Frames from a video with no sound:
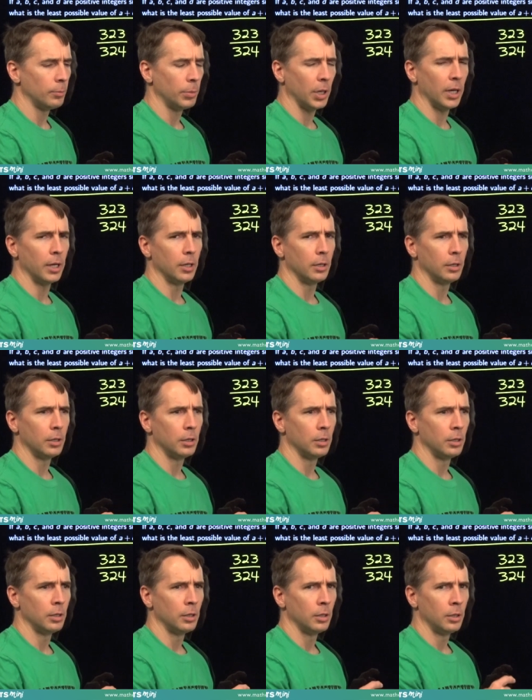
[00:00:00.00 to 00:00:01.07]
But
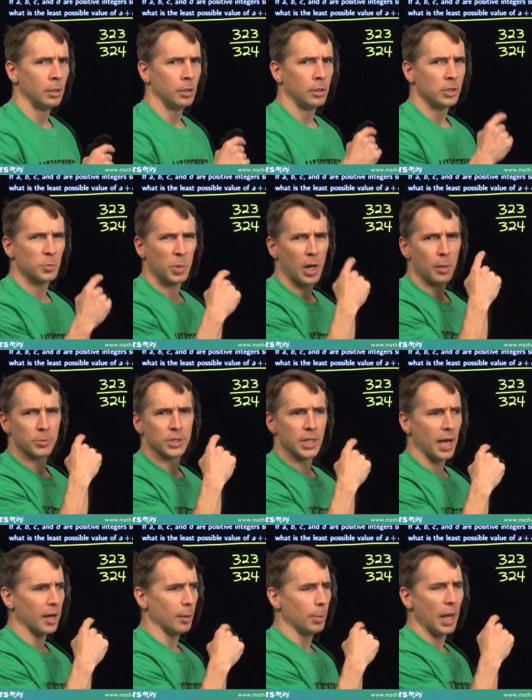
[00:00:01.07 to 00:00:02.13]
this problem's
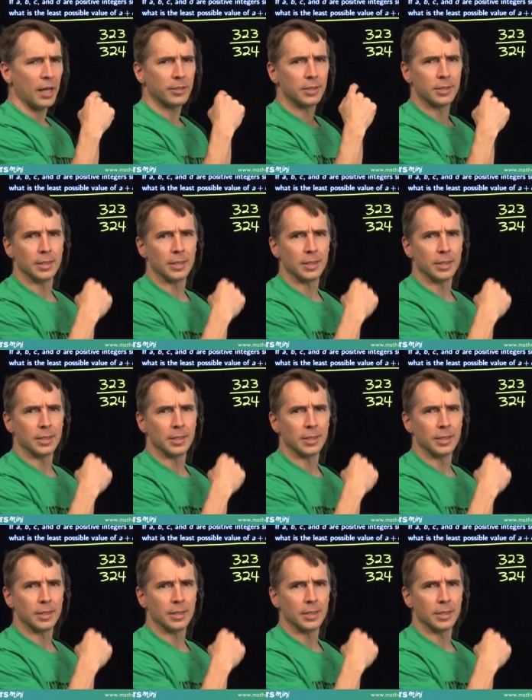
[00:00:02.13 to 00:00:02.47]
not about the